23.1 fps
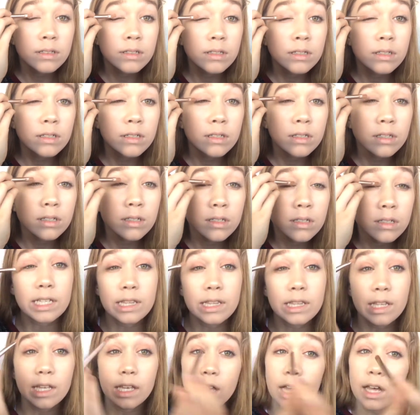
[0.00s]
Did the
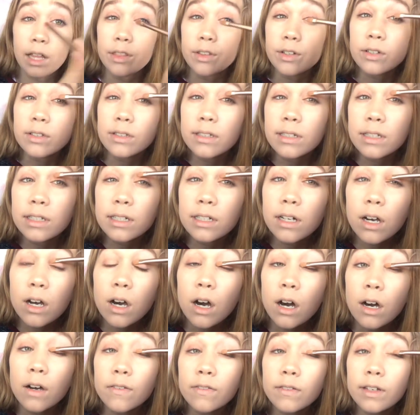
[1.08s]
other lid off
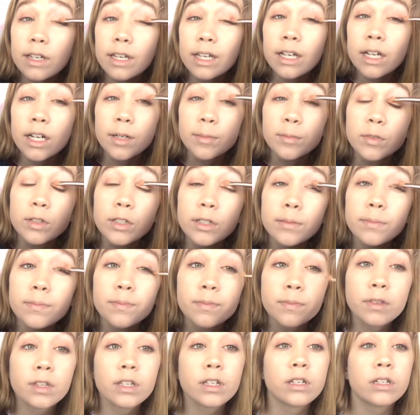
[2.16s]
camera,
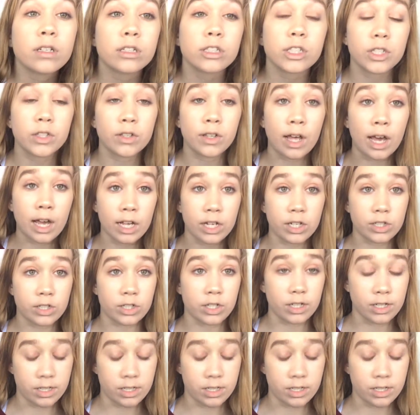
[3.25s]
so that is just